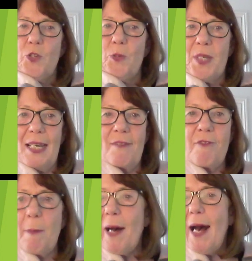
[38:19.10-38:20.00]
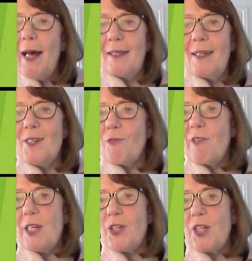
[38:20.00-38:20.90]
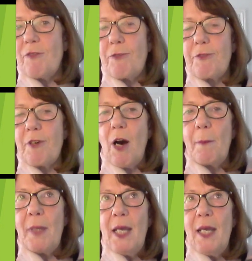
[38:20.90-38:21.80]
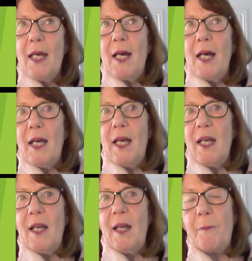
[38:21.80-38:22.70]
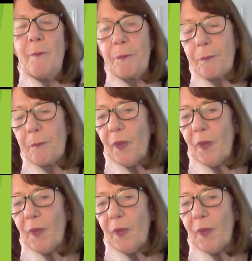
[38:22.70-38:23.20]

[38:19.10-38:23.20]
some delivery partners ranging from Garden